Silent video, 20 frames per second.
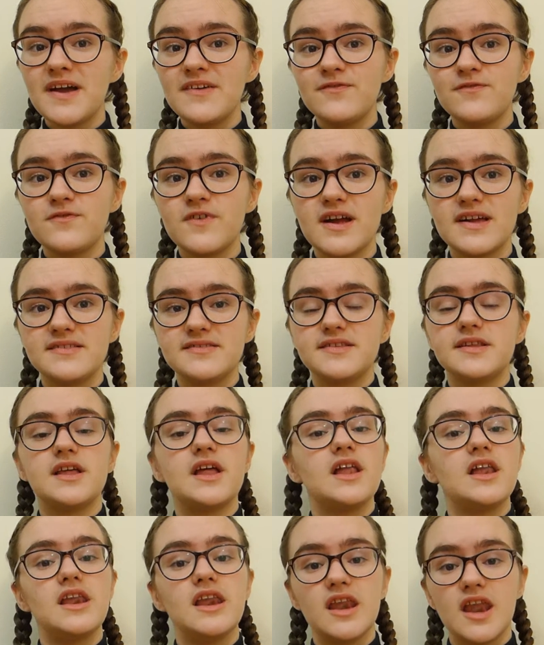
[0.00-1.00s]
my
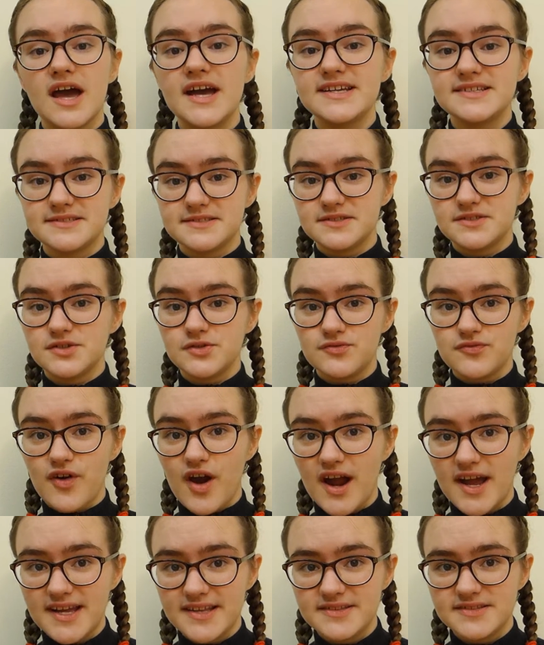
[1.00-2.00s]
friends likes to
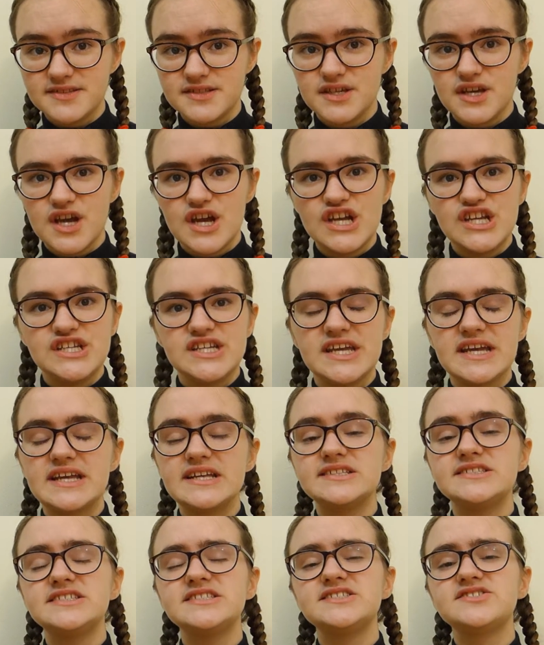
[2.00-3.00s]
write. She
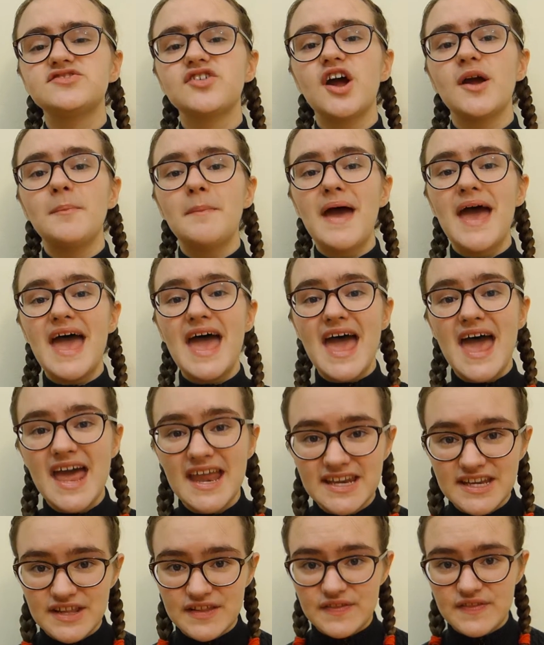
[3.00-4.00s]
can describe
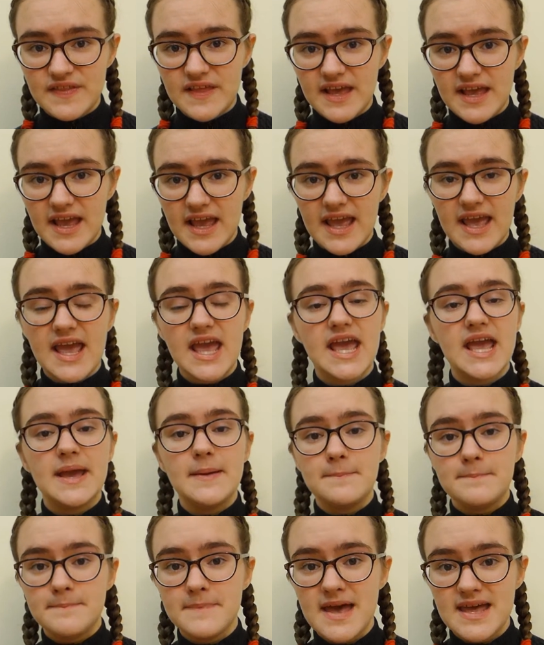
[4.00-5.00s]
anything
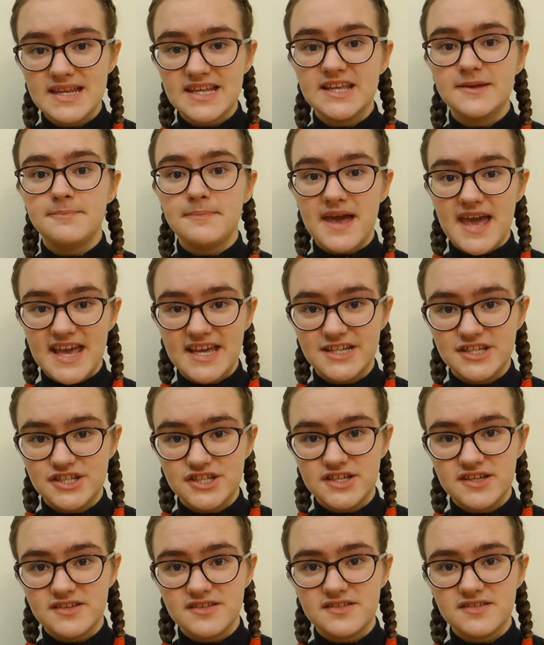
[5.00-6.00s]
in many
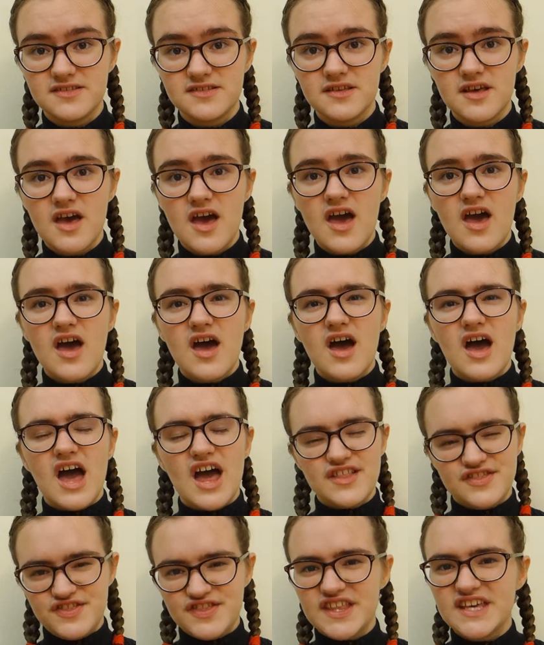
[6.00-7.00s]
pages.
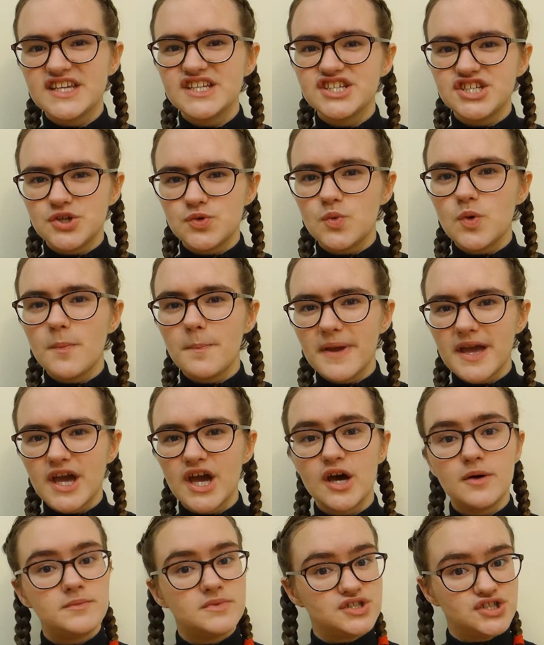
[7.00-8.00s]
I think she will
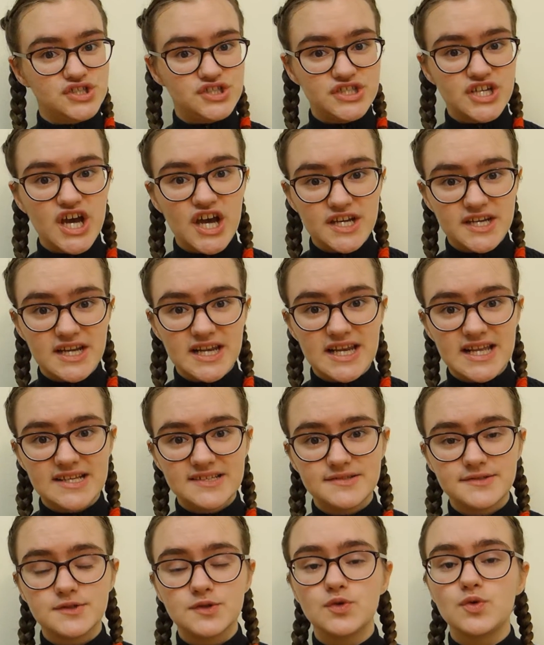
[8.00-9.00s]
become a
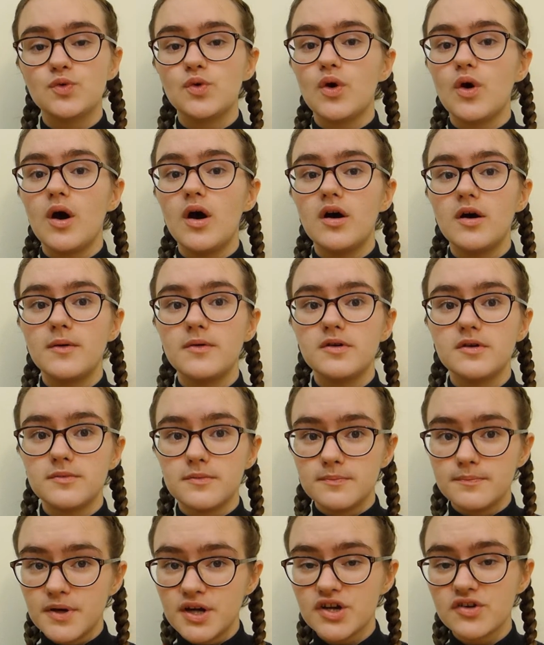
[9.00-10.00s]
journalist or a
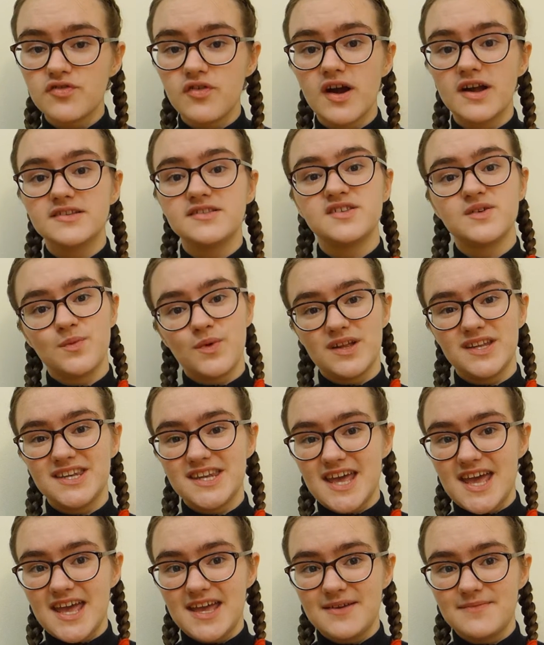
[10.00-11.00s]
book writer one
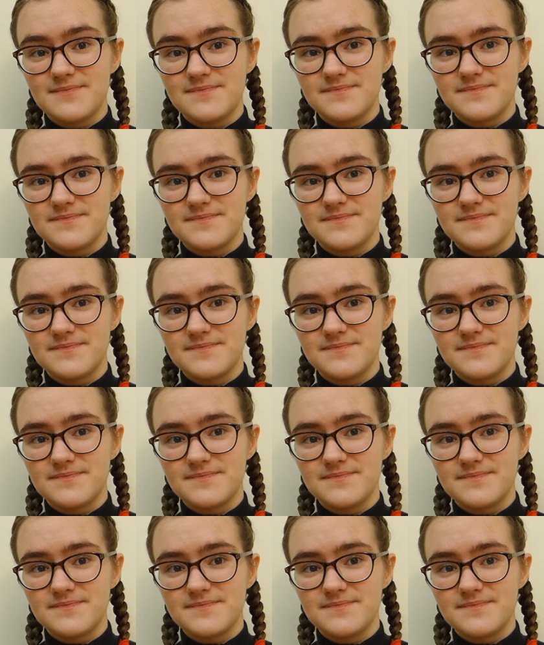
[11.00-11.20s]
day.